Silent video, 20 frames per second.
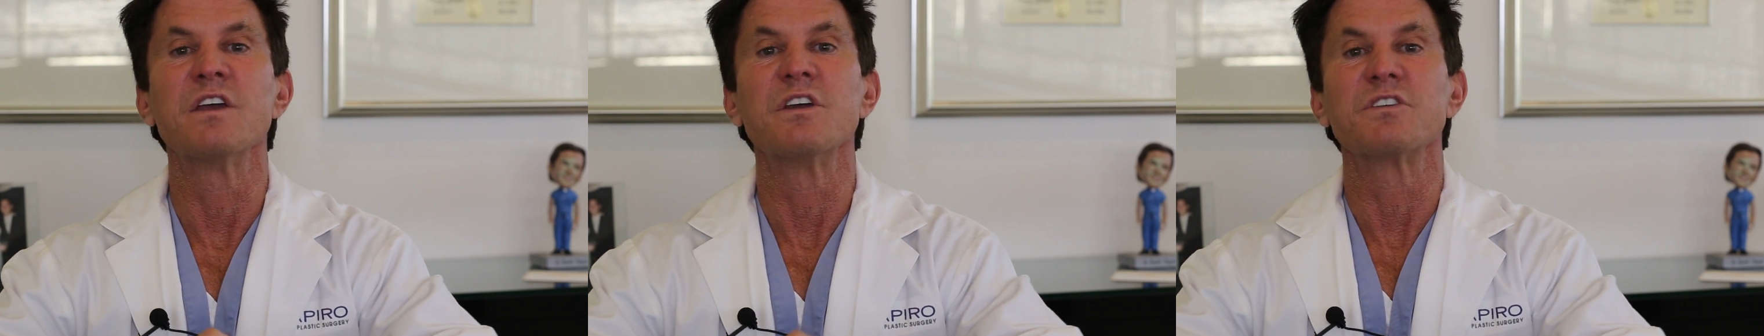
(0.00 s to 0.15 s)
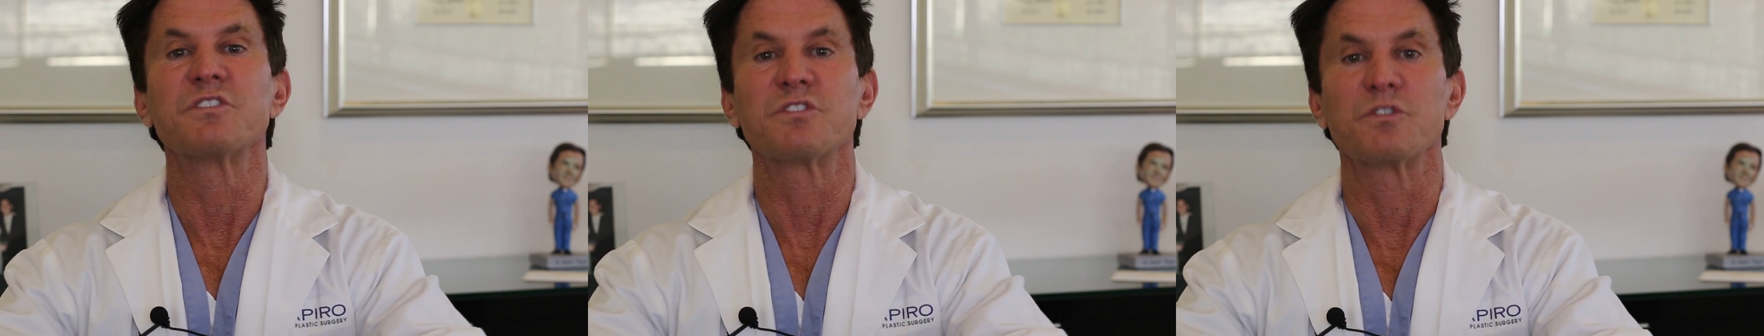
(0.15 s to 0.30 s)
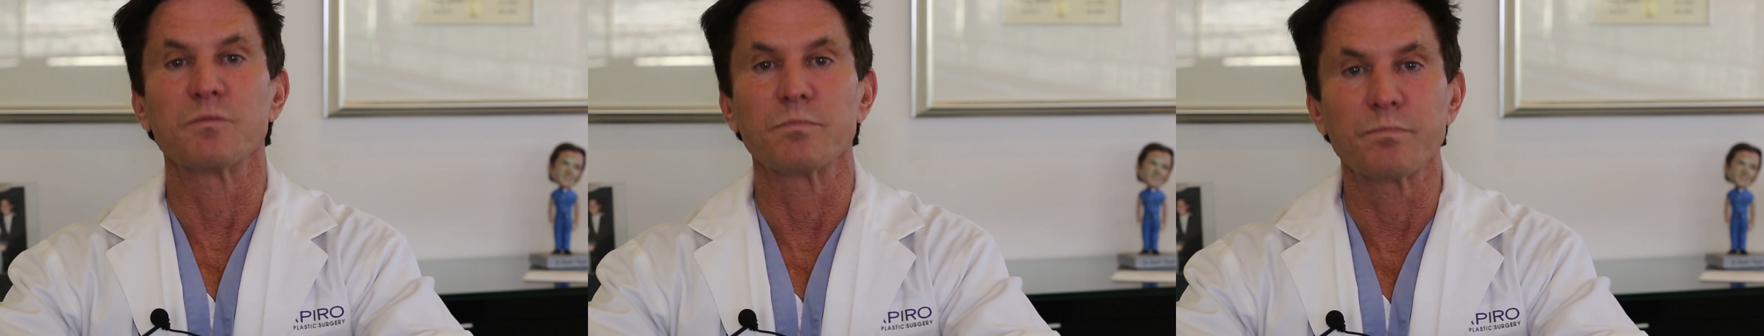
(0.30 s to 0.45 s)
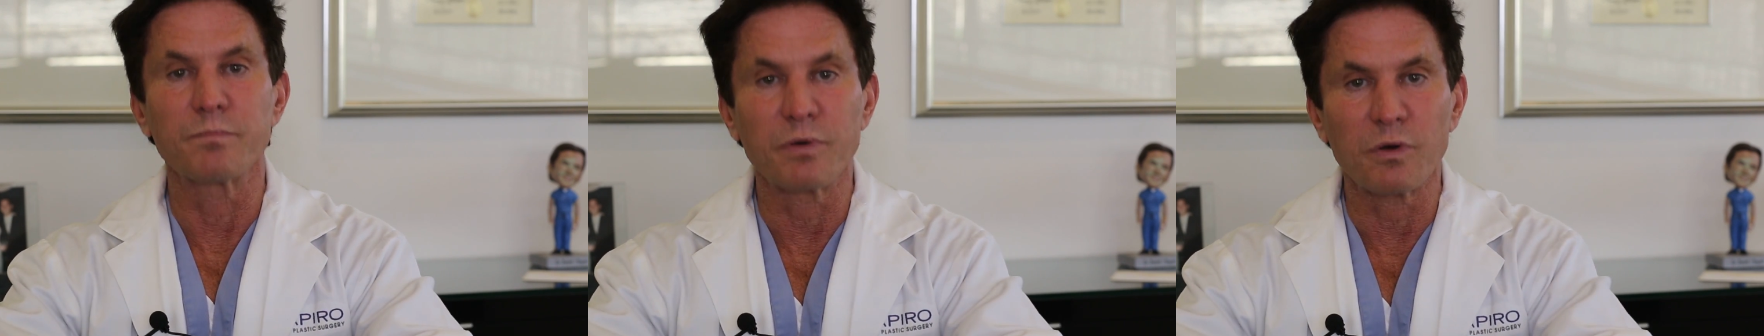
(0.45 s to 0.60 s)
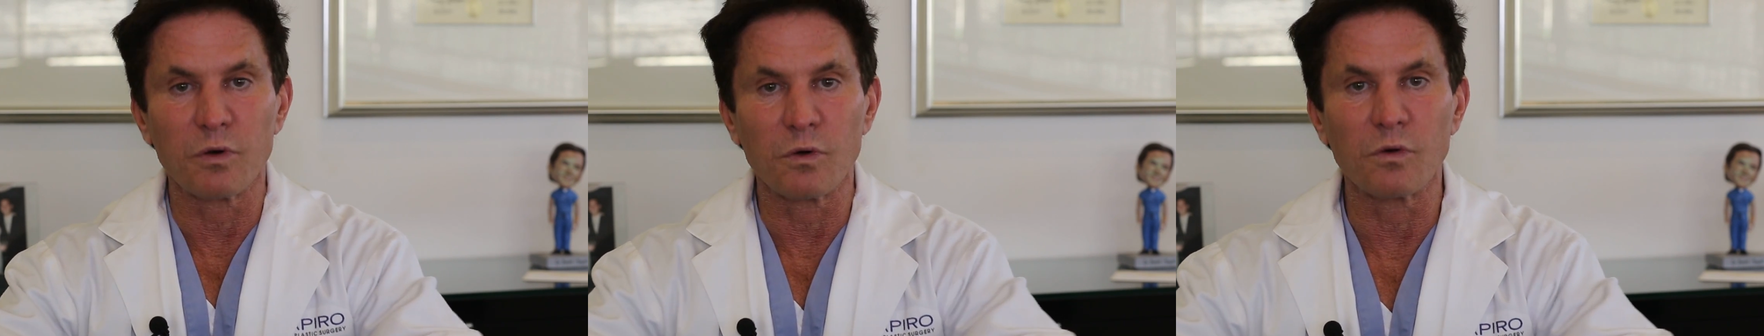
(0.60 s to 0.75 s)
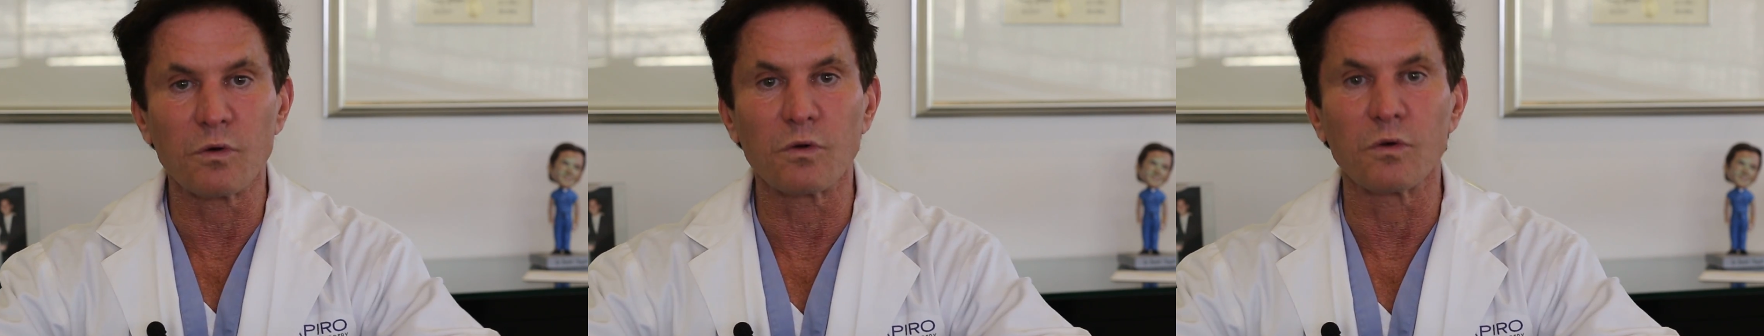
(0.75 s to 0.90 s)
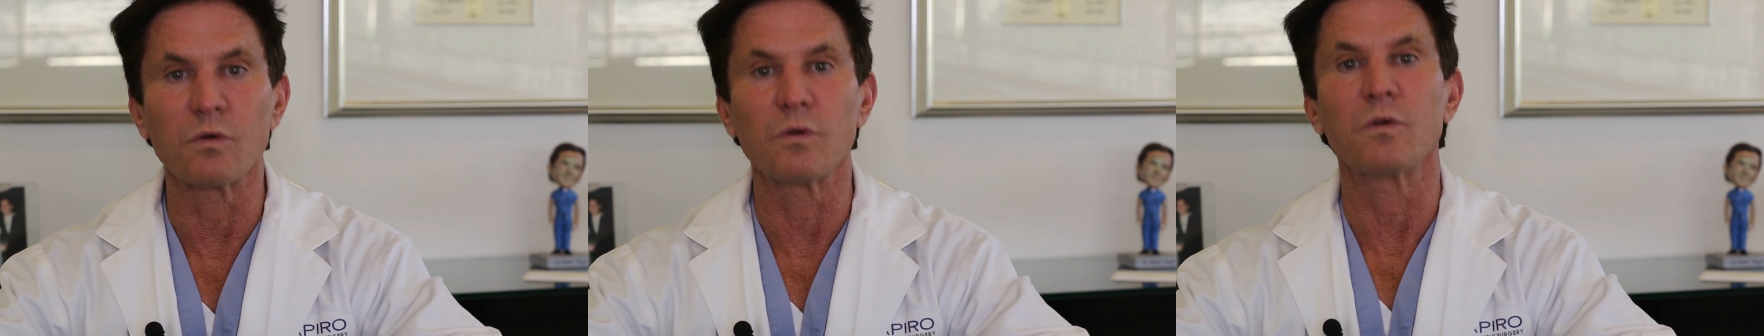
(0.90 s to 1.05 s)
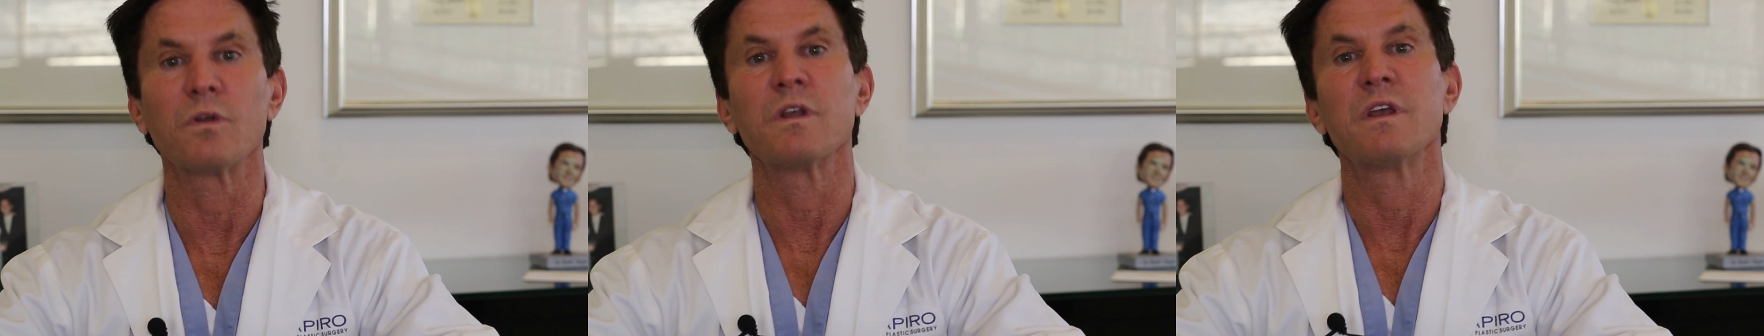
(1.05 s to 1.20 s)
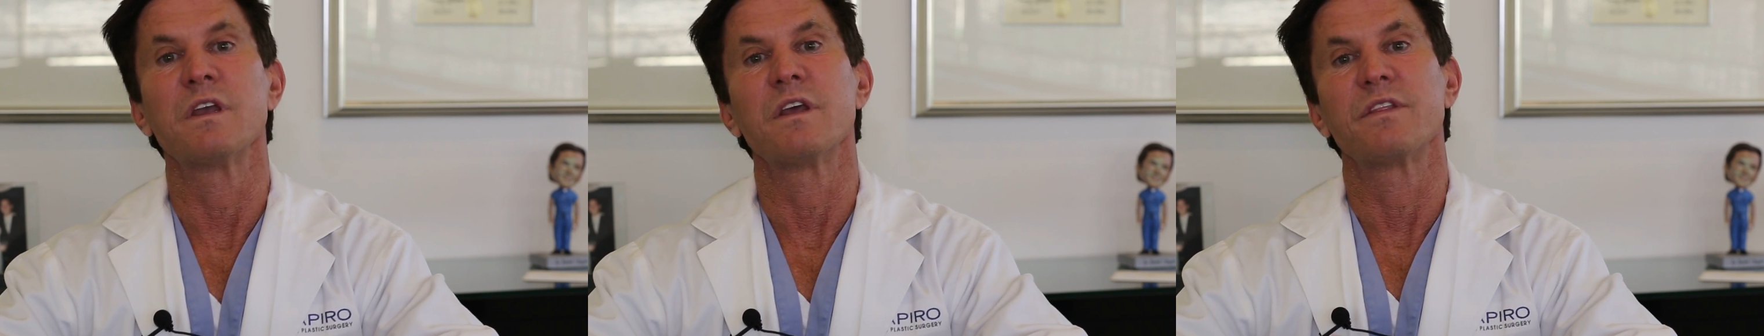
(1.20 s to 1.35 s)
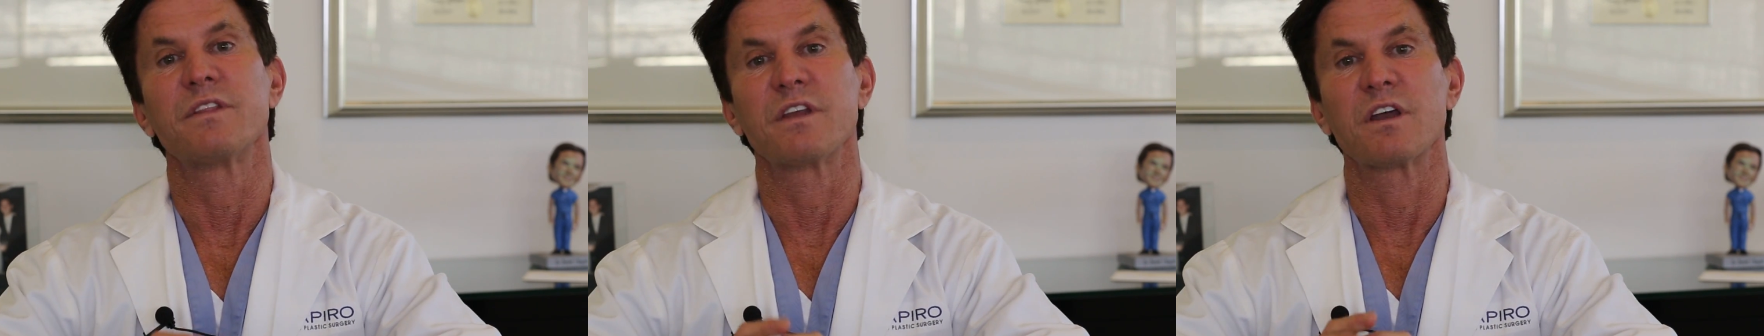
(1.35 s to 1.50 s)
to pull
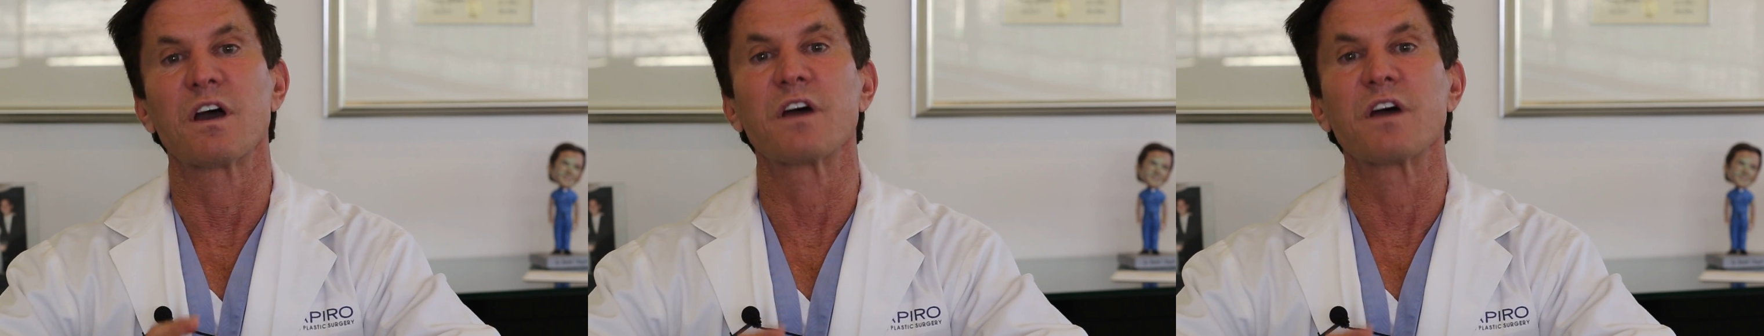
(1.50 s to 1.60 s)
the